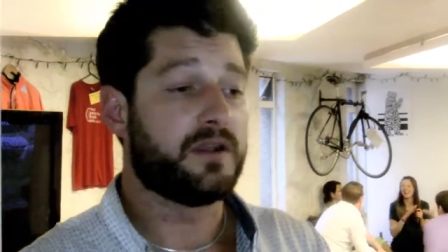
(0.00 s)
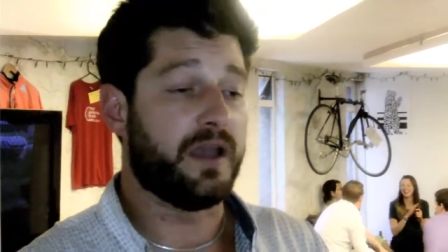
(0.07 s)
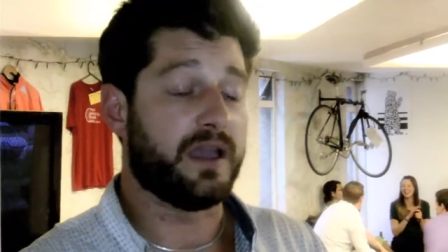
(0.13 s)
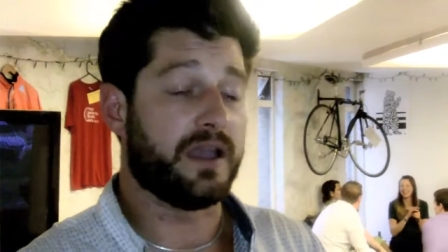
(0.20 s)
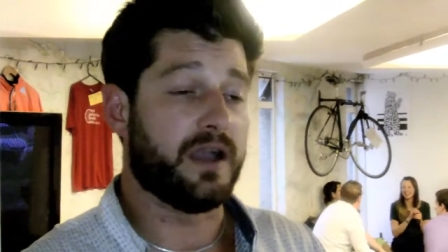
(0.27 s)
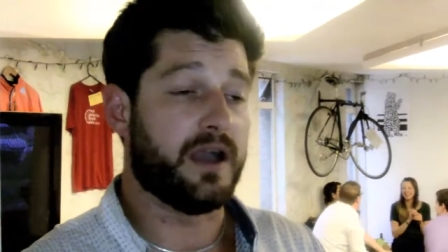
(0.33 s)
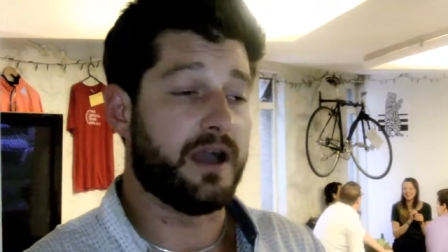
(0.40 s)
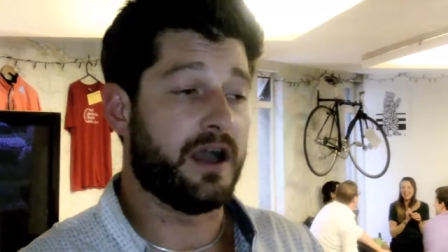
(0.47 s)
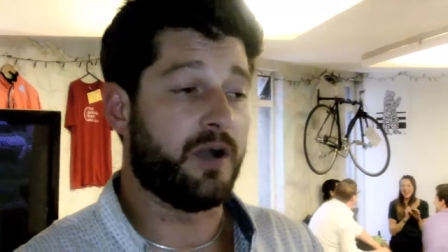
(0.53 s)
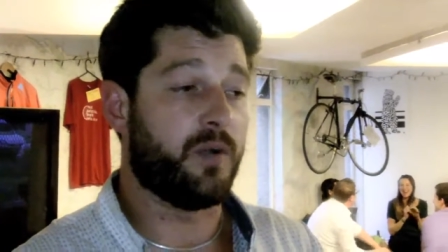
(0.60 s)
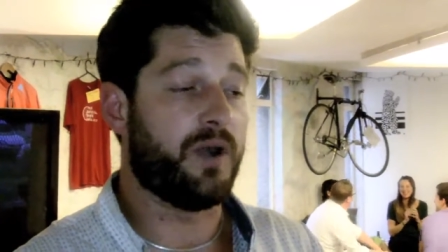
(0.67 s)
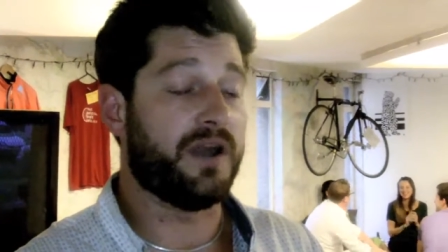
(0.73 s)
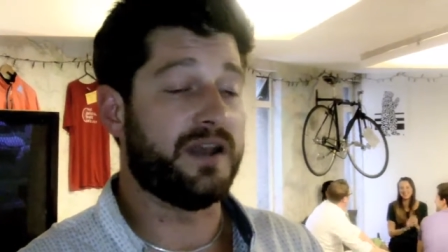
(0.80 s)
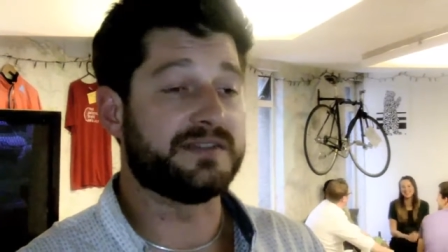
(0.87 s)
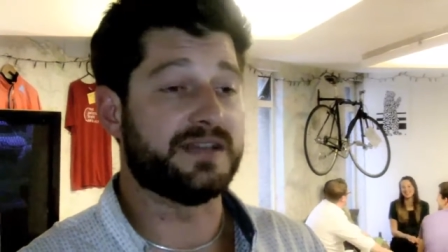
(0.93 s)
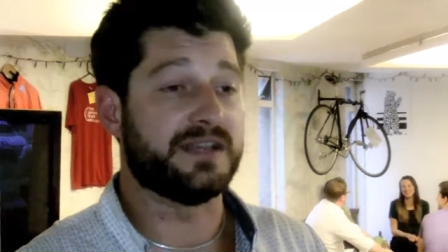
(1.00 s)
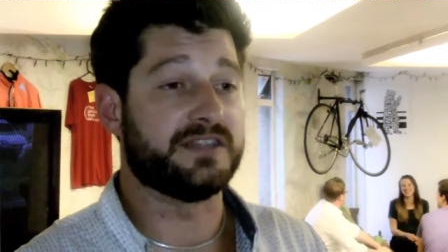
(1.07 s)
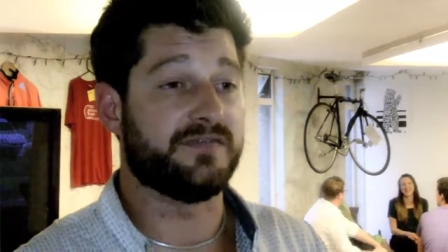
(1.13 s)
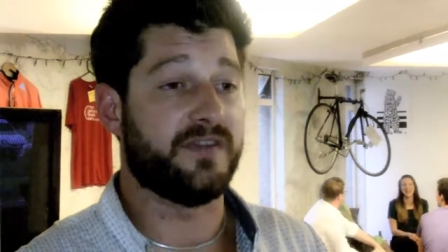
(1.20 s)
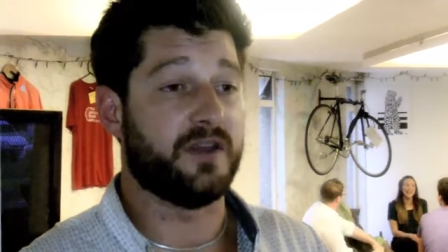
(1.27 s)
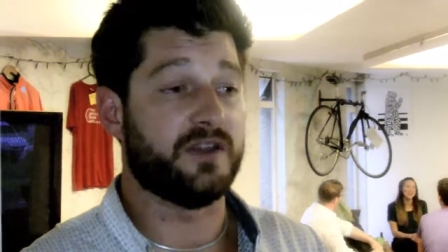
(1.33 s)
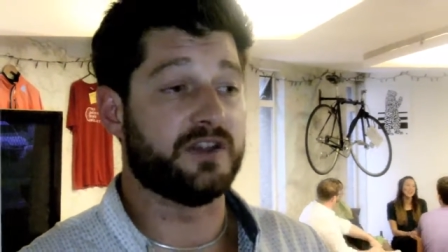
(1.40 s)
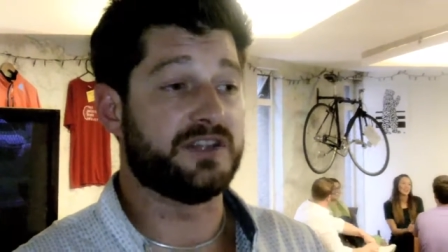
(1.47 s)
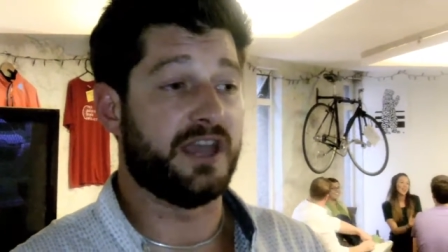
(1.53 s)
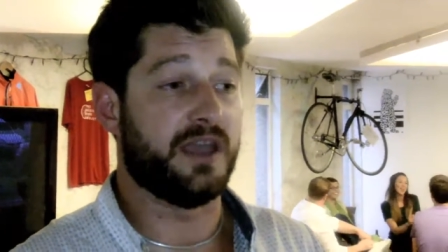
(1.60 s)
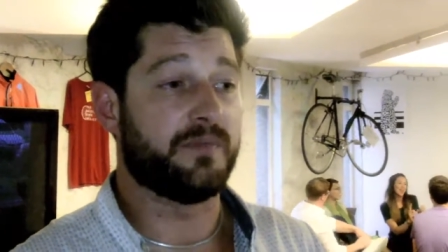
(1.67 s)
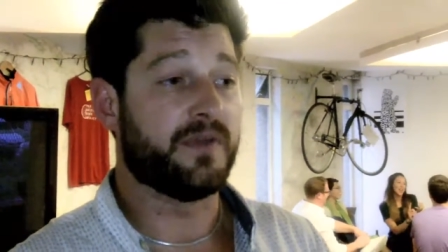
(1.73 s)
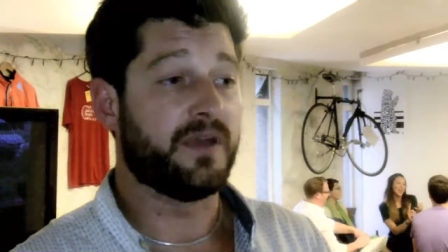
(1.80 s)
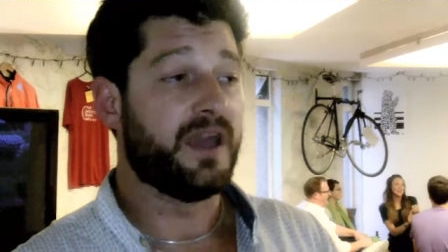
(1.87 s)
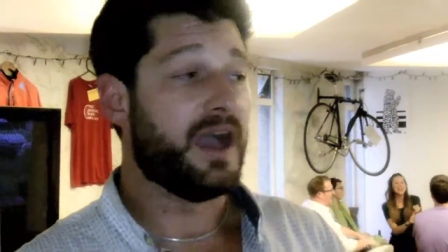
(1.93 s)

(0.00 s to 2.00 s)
creating a wider sense of ownership